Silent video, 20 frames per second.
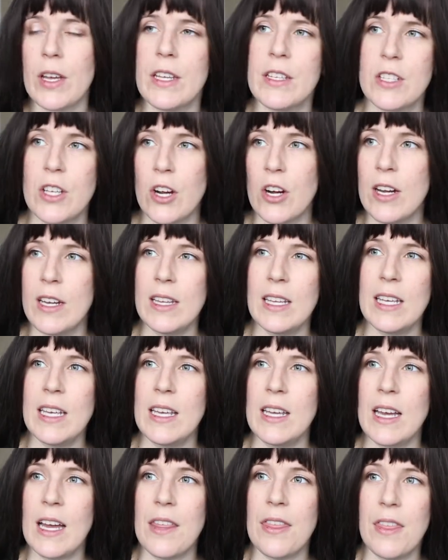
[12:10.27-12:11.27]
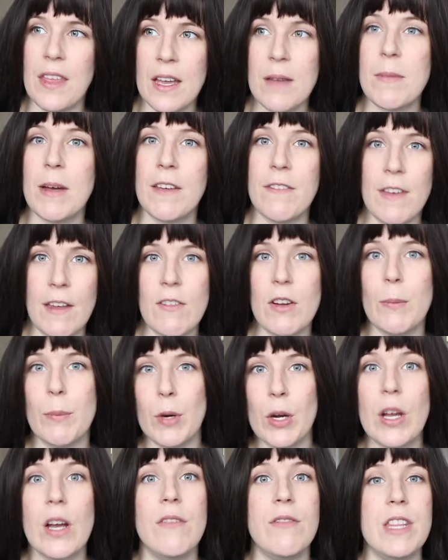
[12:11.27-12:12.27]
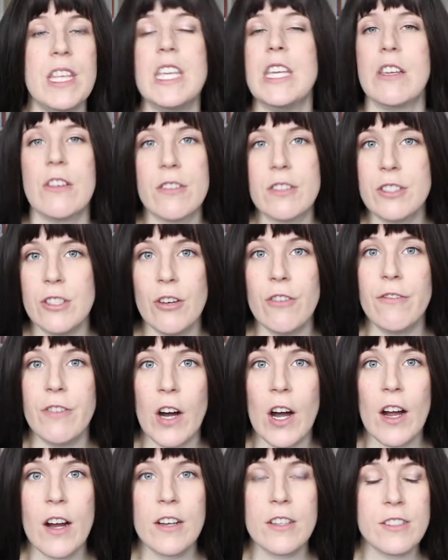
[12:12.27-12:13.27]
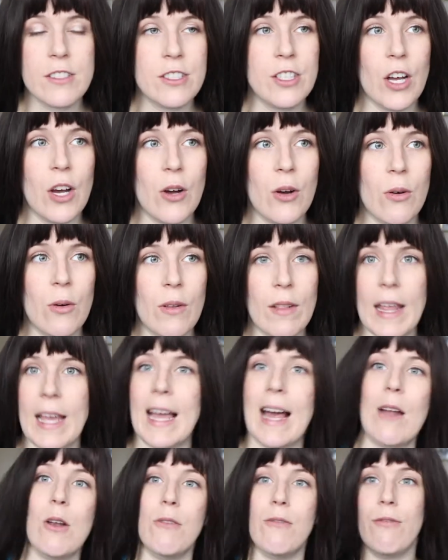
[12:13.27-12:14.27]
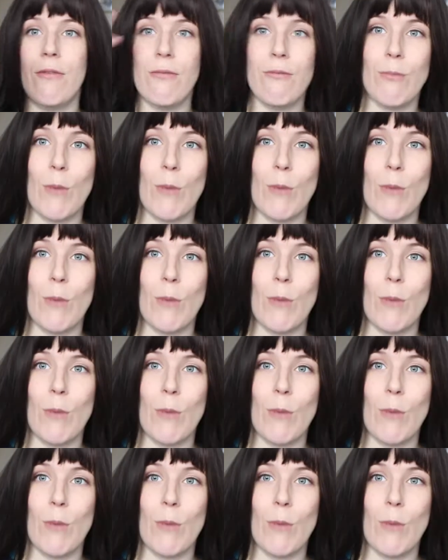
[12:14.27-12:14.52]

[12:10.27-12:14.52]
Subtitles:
It's currently, I think, my favorite book of the year so far, so like out of